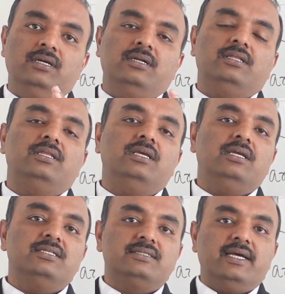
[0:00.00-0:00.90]
Nothing
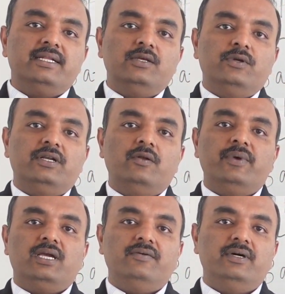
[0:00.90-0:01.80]
inside the unit will
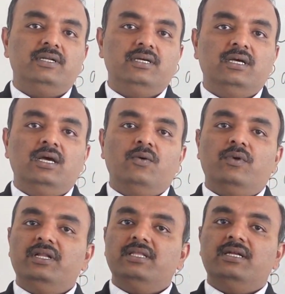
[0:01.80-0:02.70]
be covered,
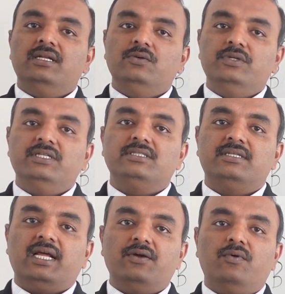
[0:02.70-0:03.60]
only the unit's
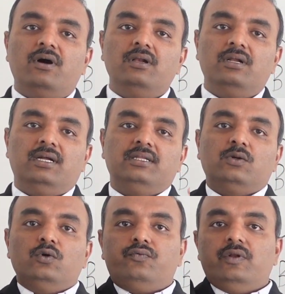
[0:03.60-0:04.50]
dry wall and the
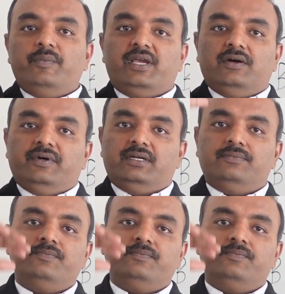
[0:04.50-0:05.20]
roof will be covered.